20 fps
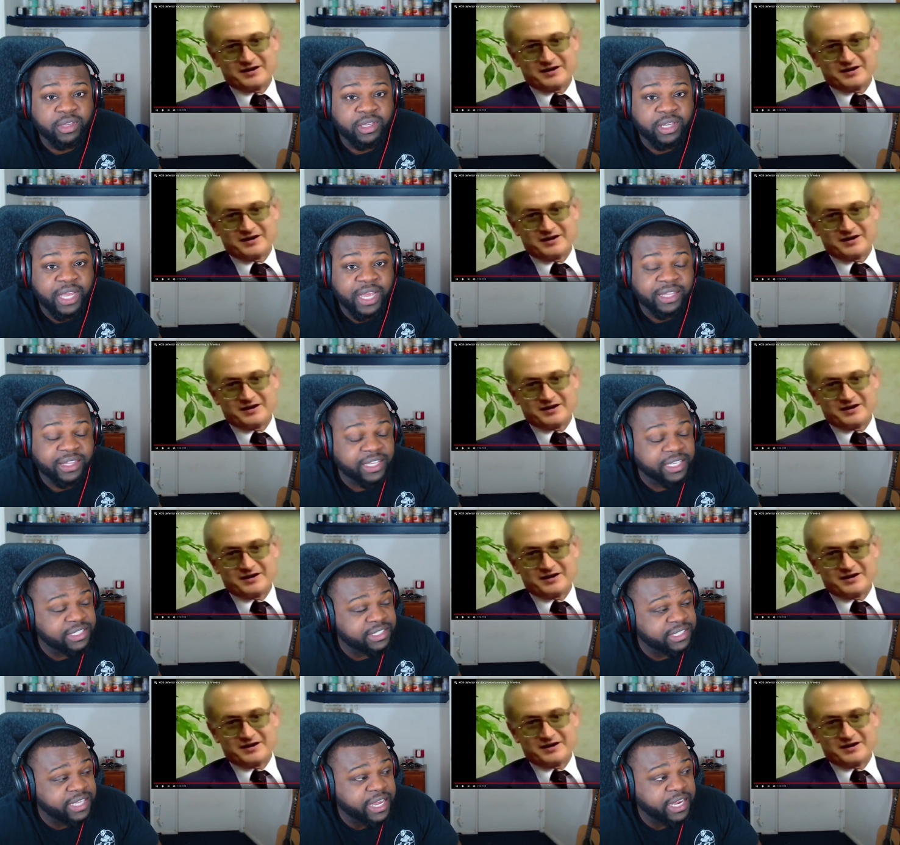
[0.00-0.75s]
Speaker 1: I think
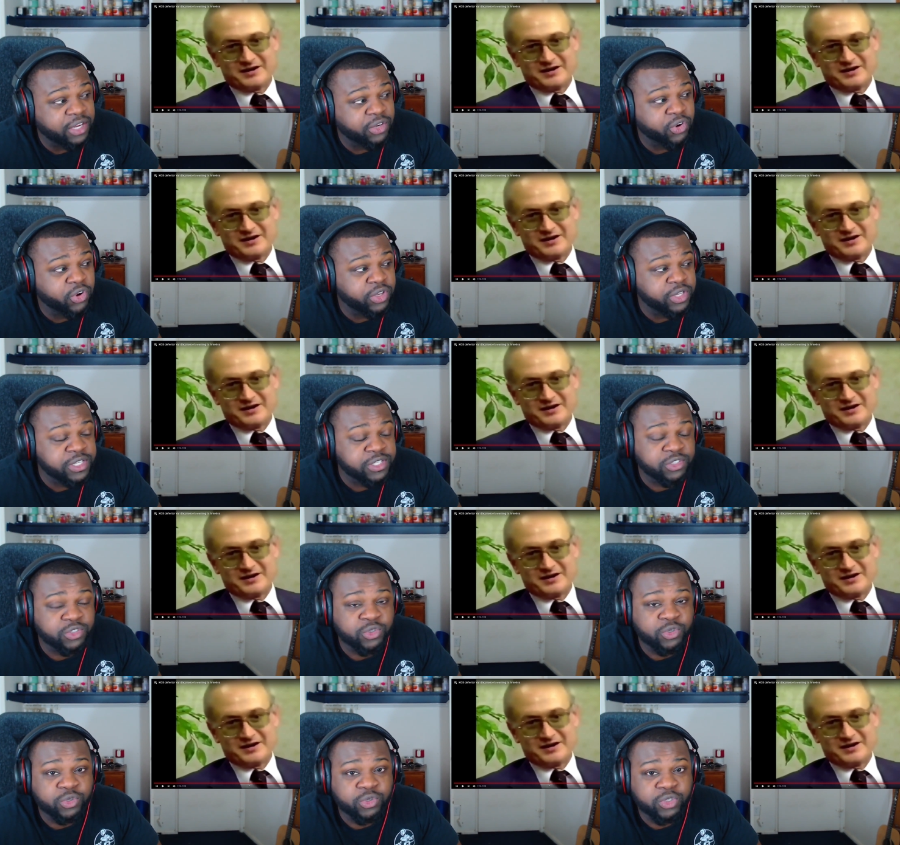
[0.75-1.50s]
it's taking on these
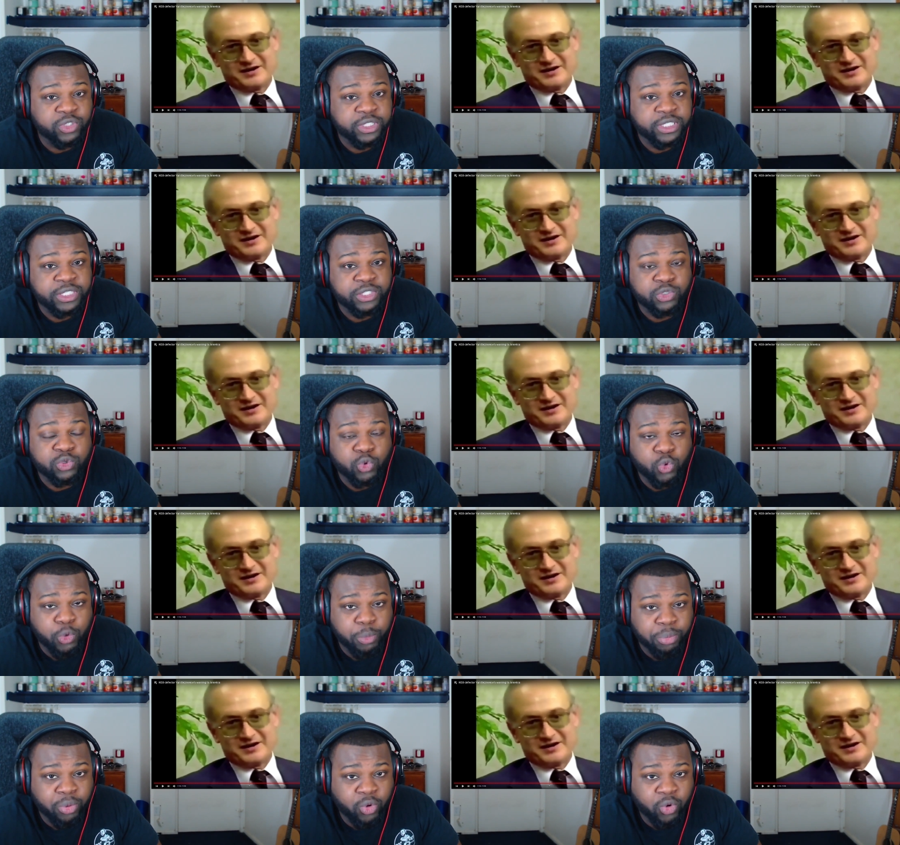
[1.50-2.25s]
school these
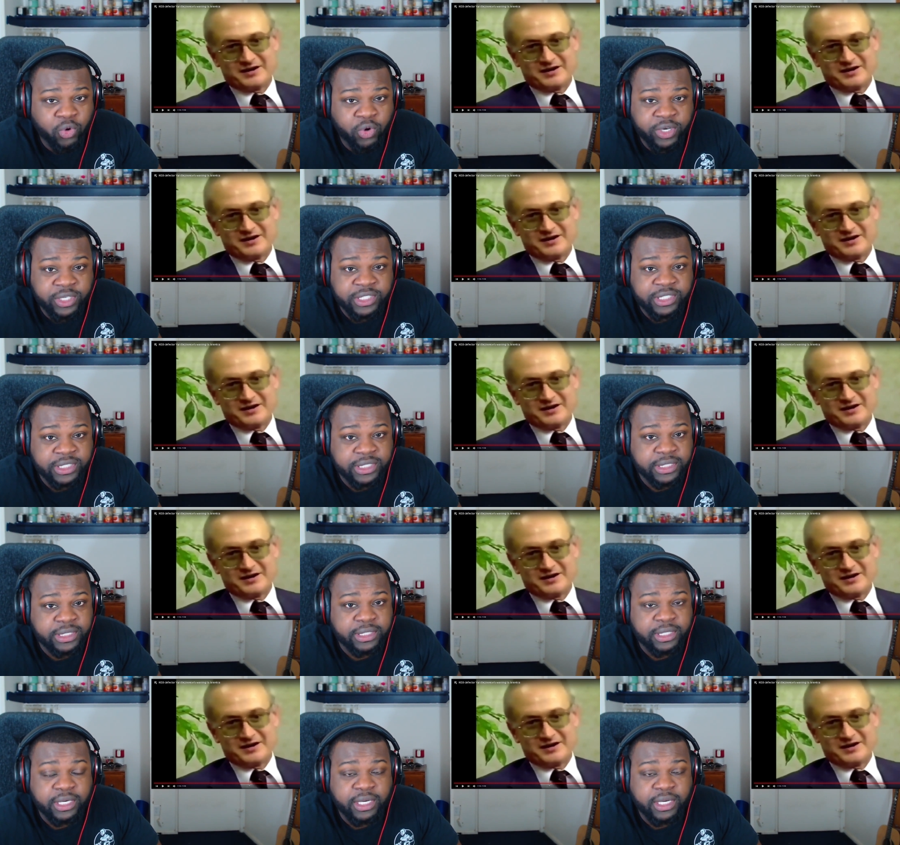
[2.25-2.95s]
school boards and